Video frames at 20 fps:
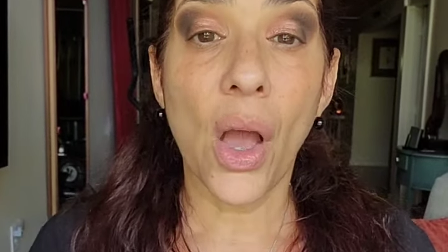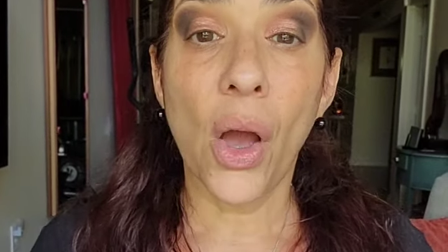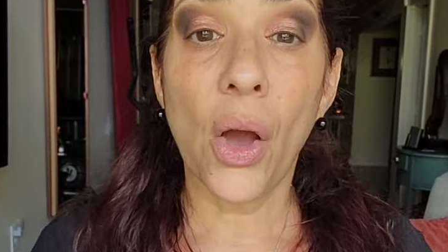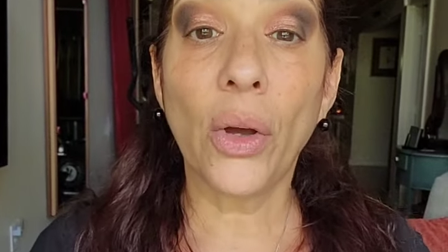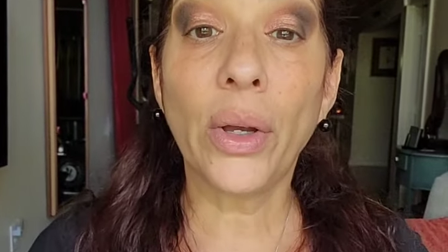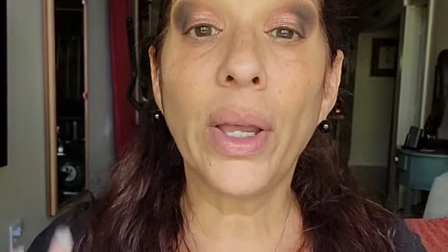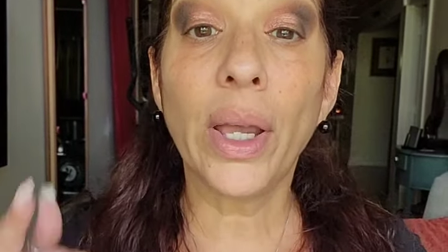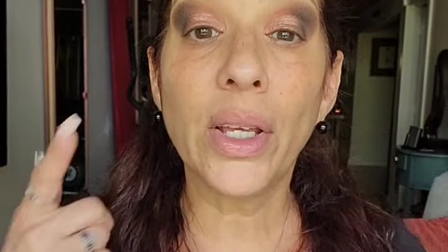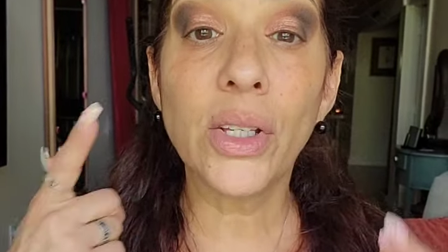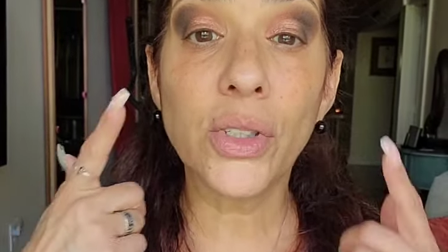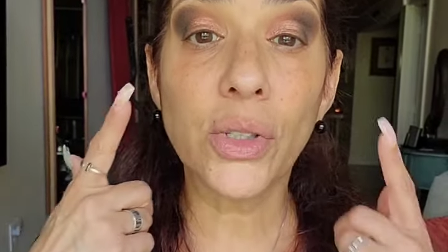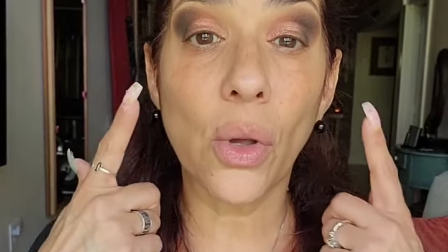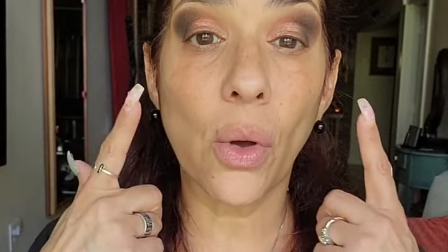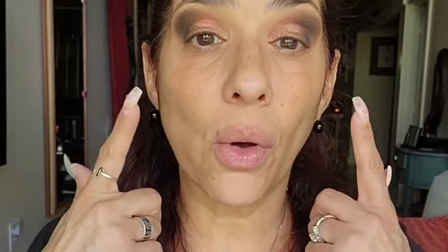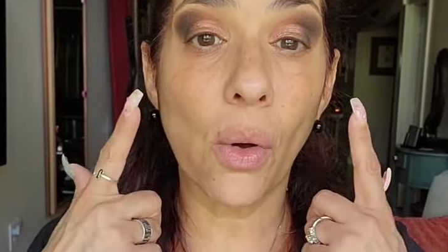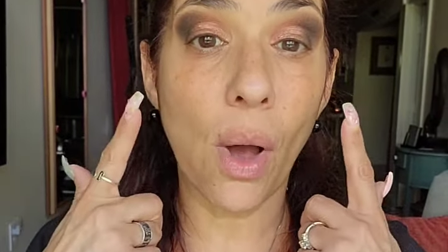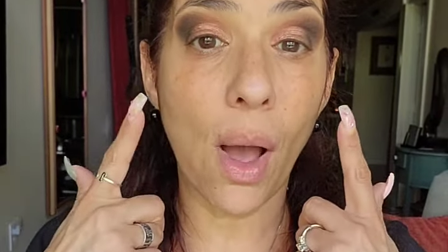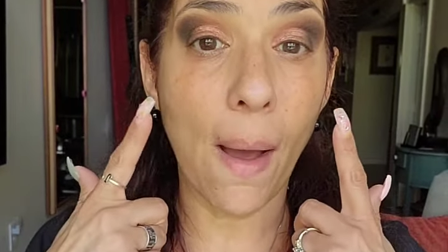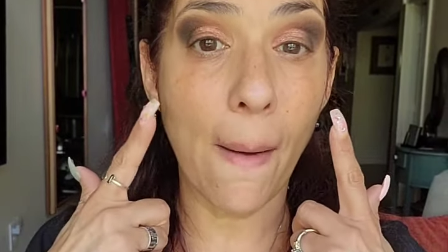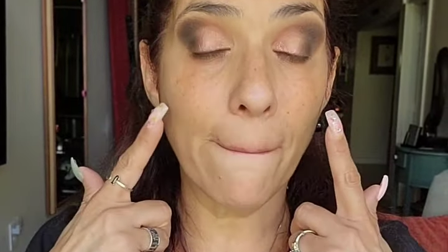Okay,
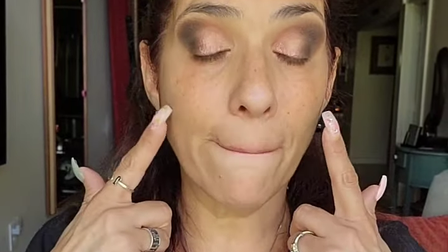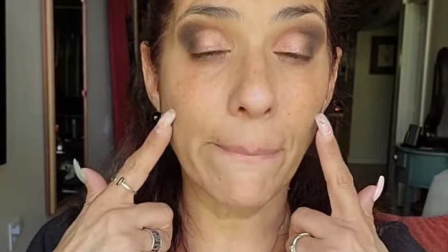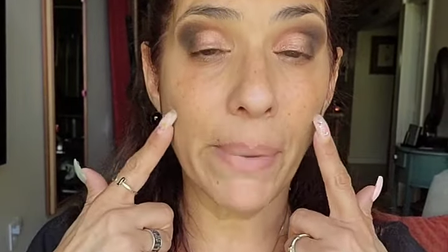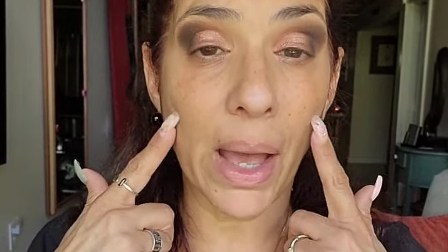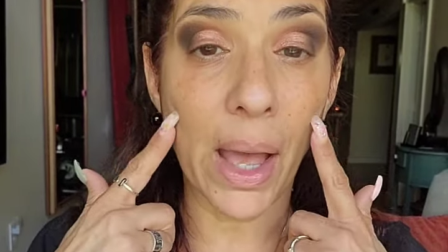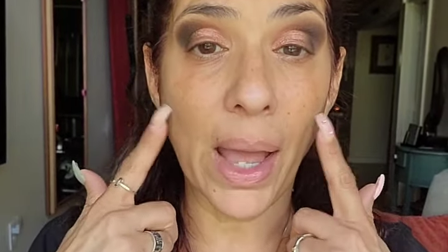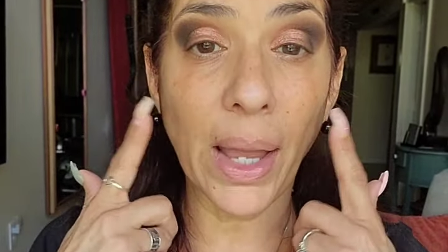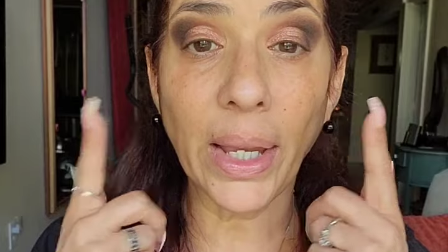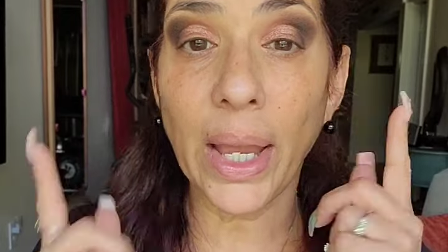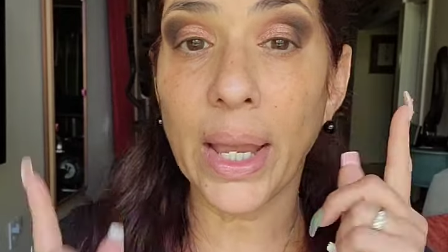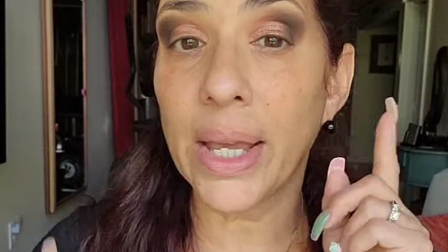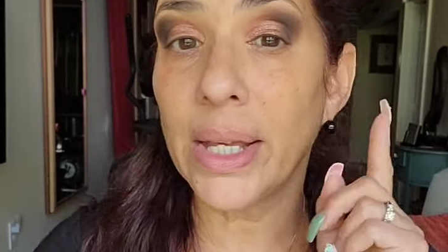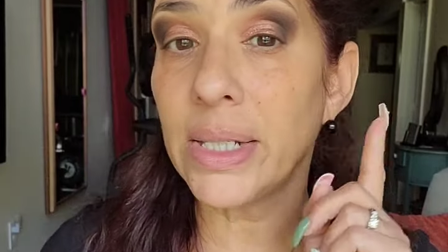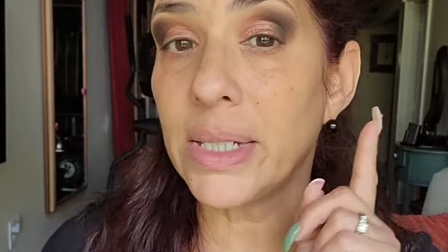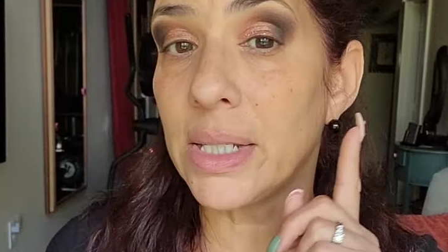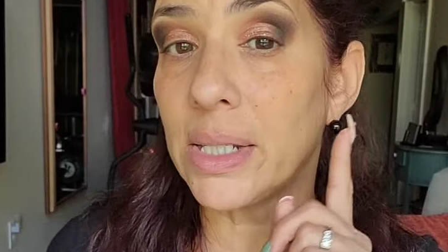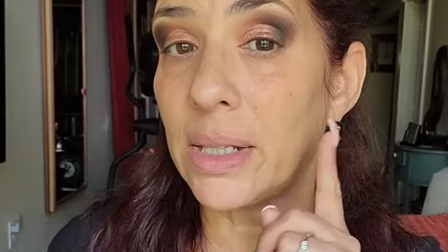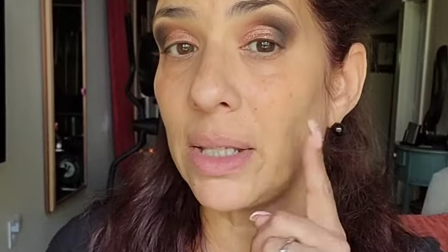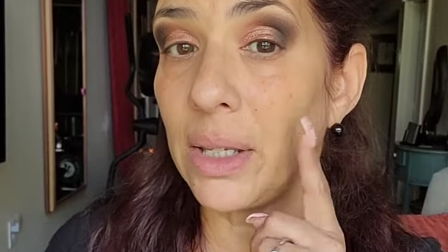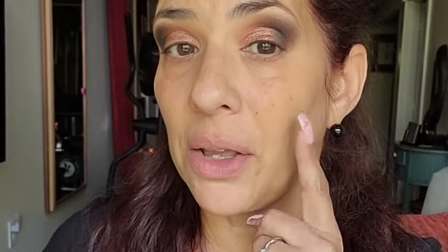so I'm back. I
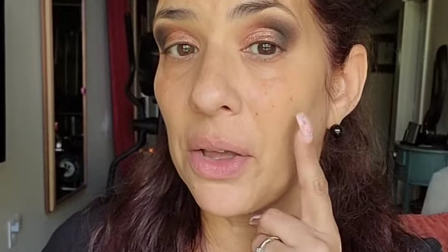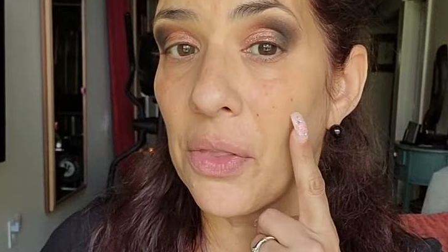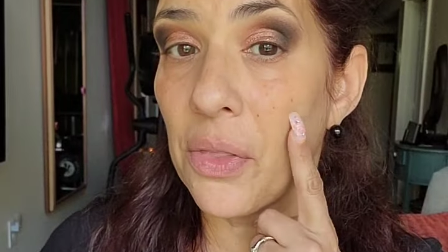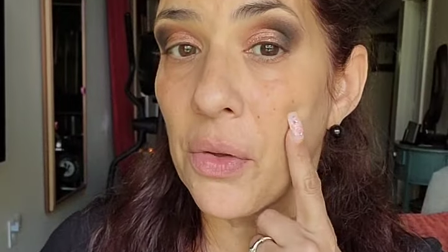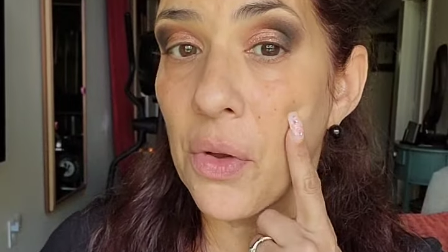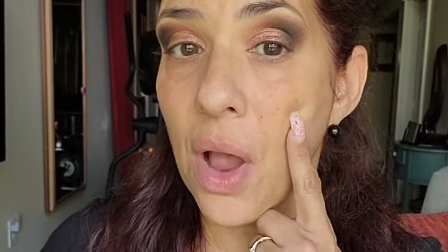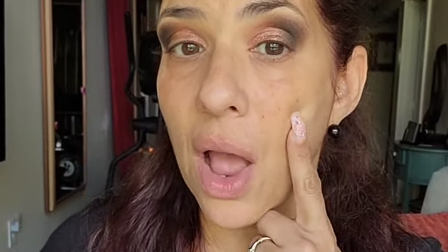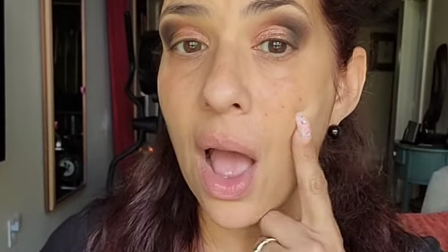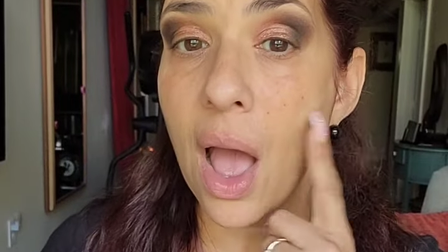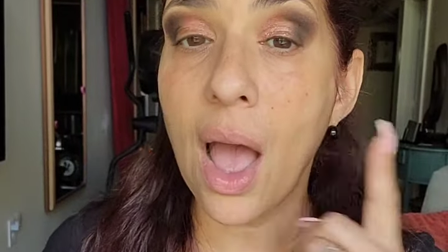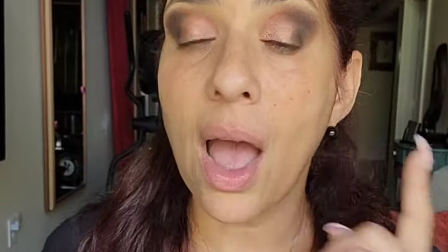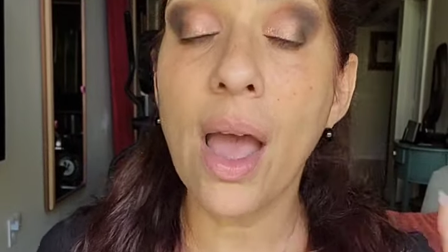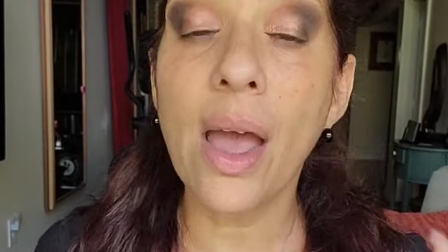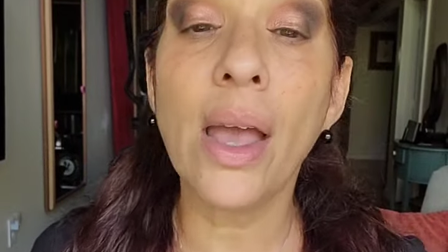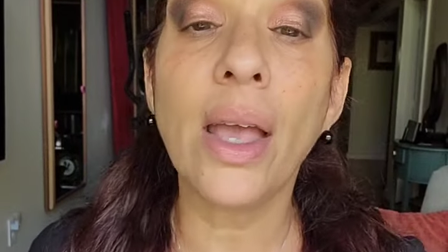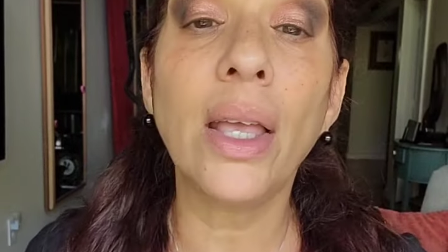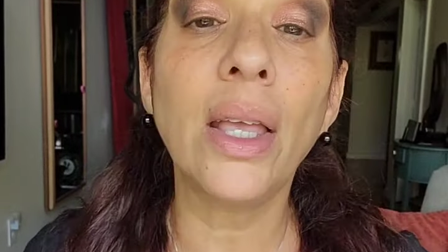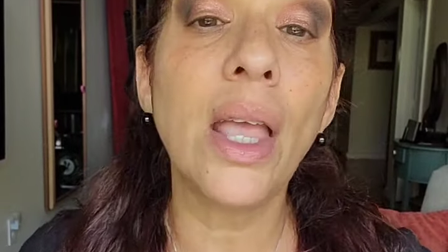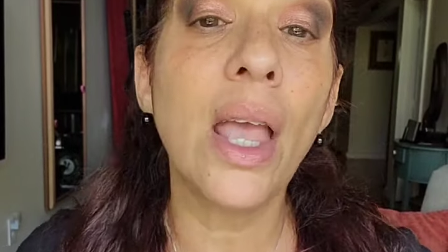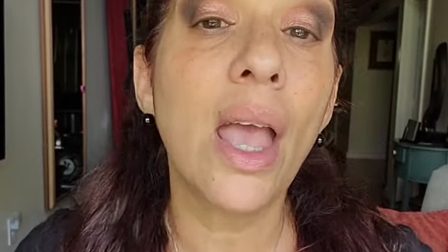did the other
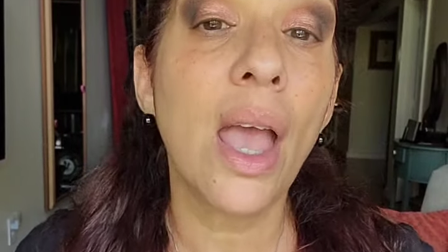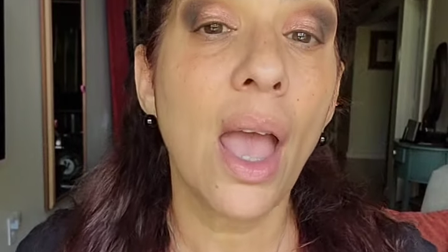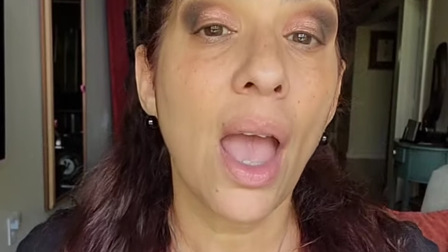eye.